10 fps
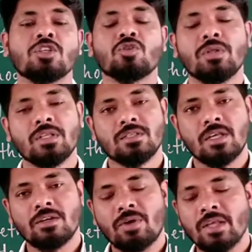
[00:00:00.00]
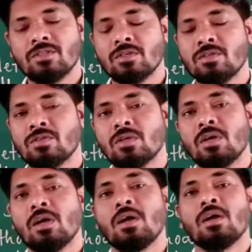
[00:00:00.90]
So when the sun rises,
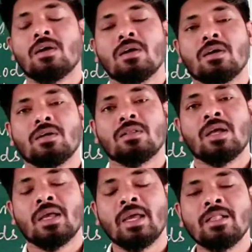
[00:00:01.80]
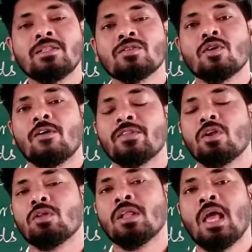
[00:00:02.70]
the hills of
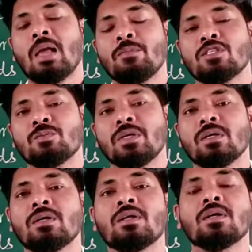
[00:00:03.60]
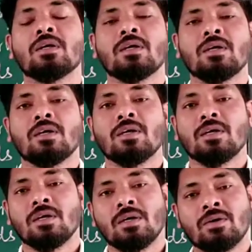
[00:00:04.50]
the northern hemisphere
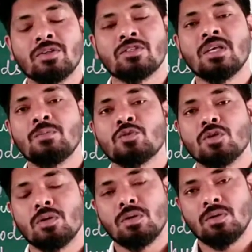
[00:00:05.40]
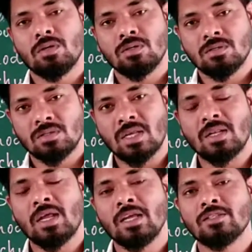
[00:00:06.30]
receives
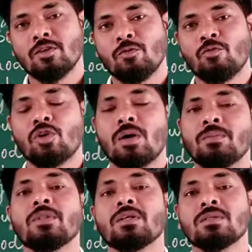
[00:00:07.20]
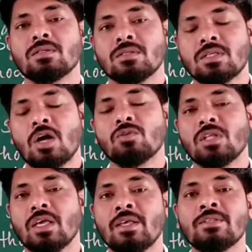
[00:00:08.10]
sunlight from
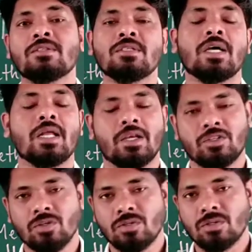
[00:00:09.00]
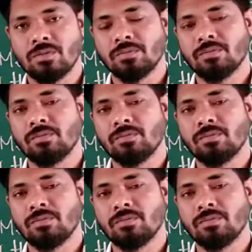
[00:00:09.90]
southeast directions,